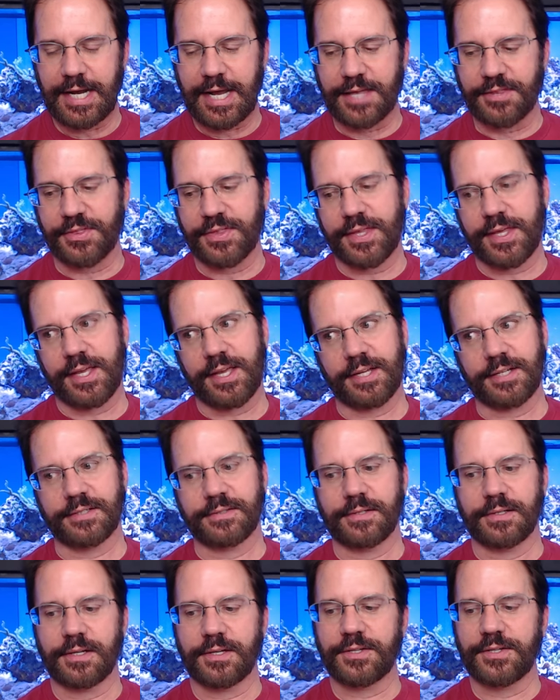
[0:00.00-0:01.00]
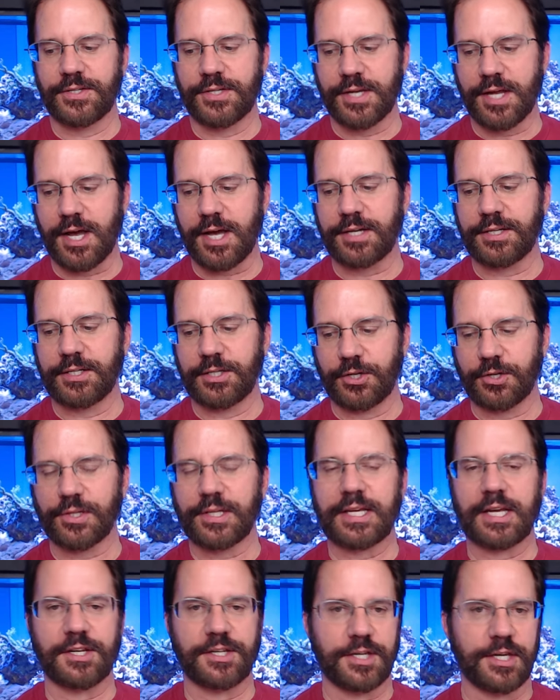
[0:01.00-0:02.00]
And then not nearly
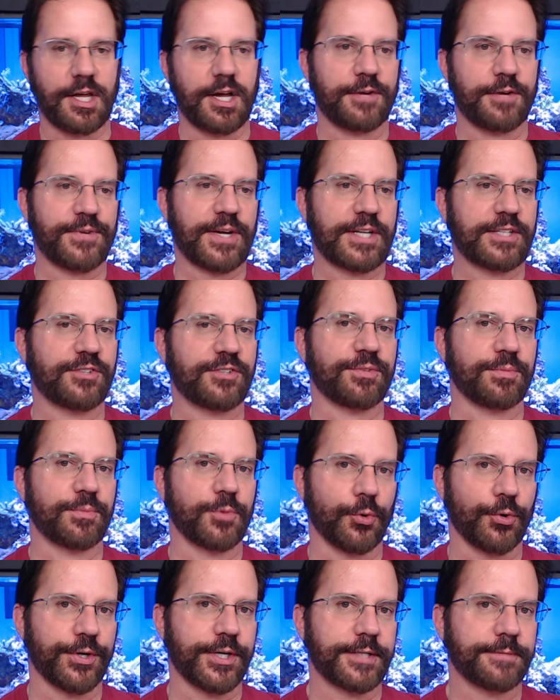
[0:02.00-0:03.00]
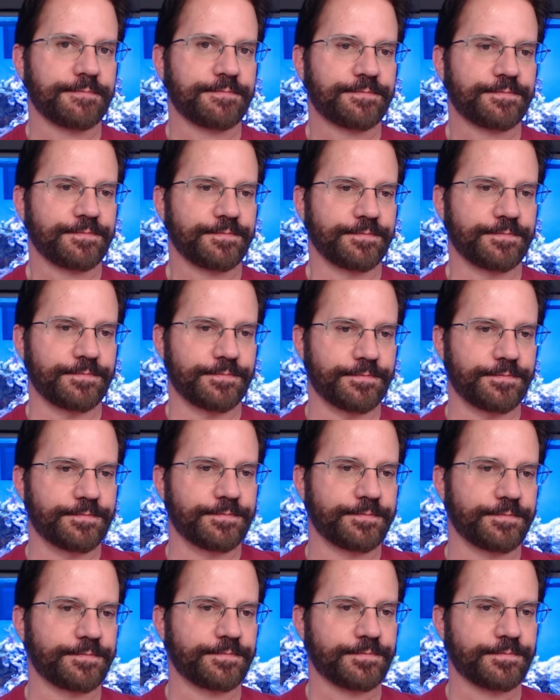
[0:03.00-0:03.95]
enough, I do some nori.